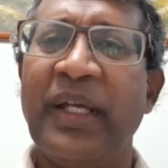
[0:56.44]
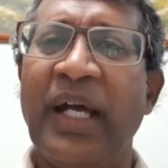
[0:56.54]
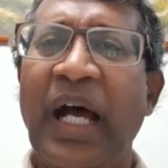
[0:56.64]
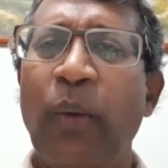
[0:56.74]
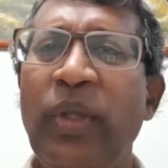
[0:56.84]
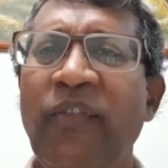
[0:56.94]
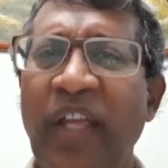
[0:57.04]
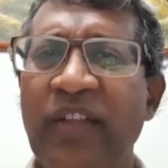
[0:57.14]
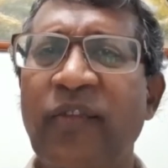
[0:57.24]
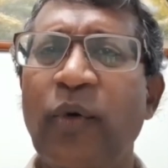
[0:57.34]
Are we
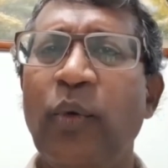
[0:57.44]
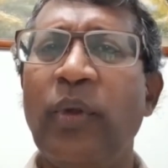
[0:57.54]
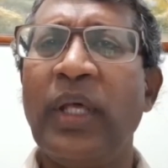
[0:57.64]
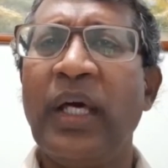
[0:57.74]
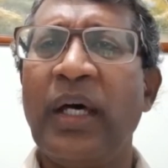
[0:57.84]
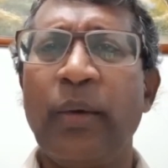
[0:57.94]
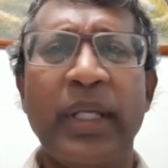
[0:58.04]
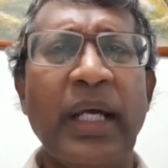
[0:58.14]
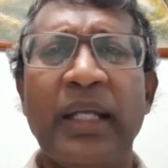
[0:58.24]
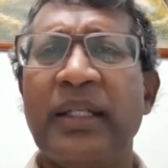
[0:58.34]
faithful
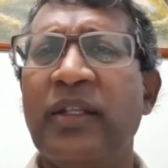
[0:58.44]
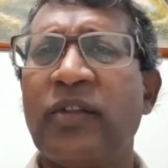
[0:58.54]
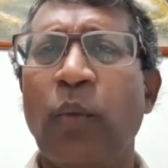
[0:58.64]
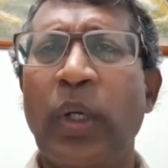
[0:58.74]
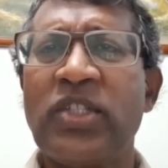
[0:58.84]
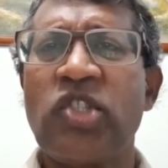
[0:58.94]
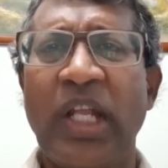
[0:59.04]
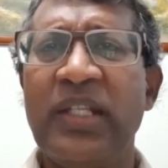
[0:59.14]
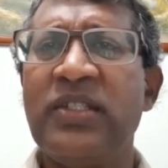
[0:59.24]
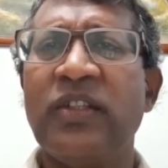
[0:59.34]
regardless of what
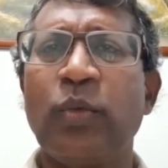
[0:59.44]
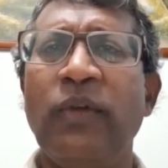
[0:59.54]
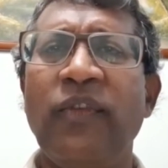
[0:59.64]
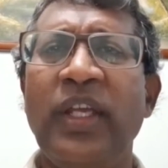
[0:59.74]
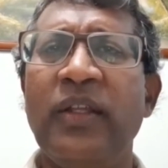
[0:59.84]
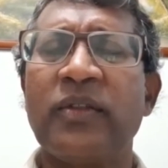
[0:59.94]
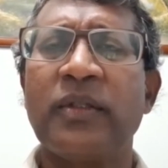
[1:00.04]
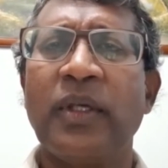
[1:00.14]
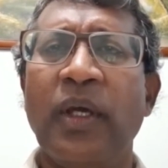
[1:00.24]
challenges we face?